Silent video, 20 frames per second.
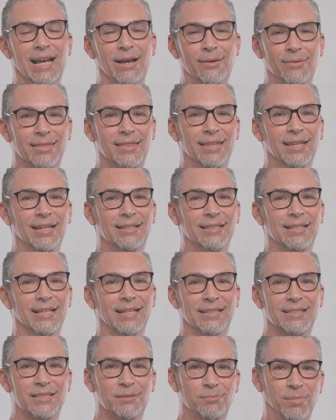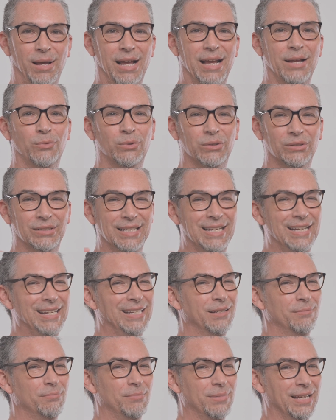how thick that spine will need
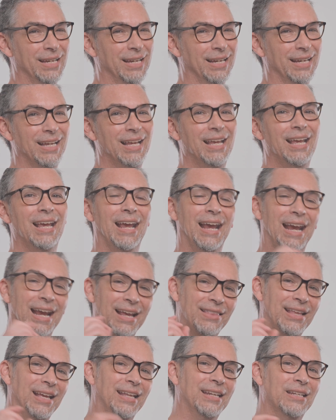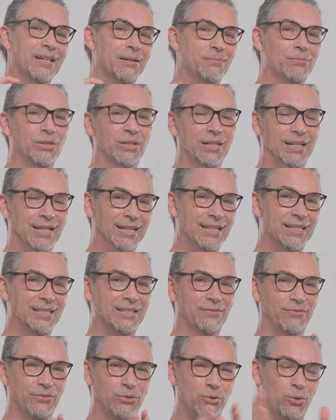to be, and that number is,
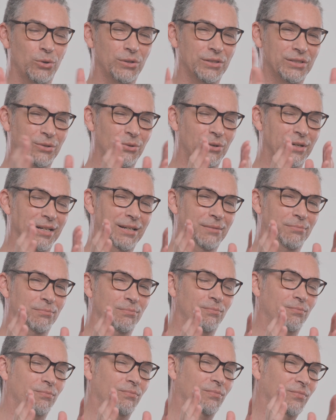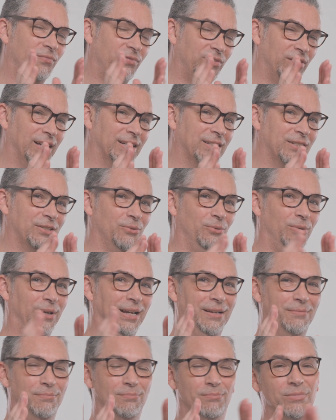of course, going to
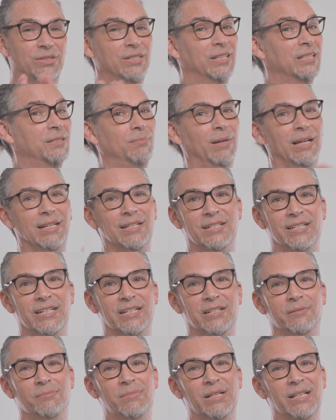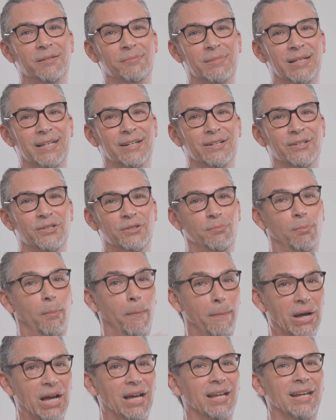fluctuate just by sheer millimeters,
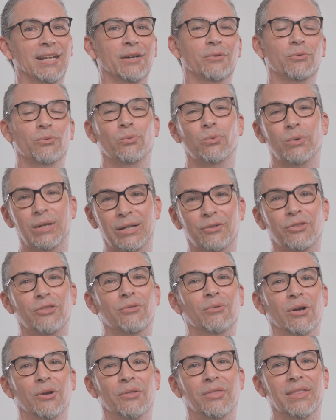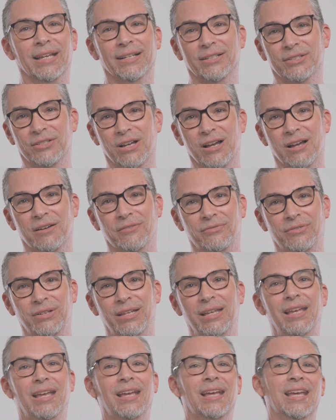but it will throw things off
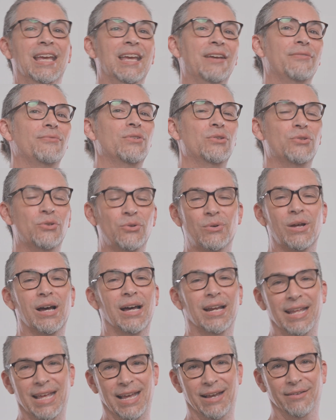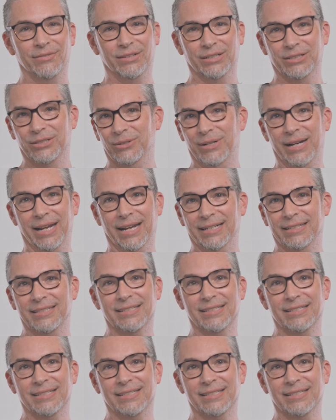if you do not have the correct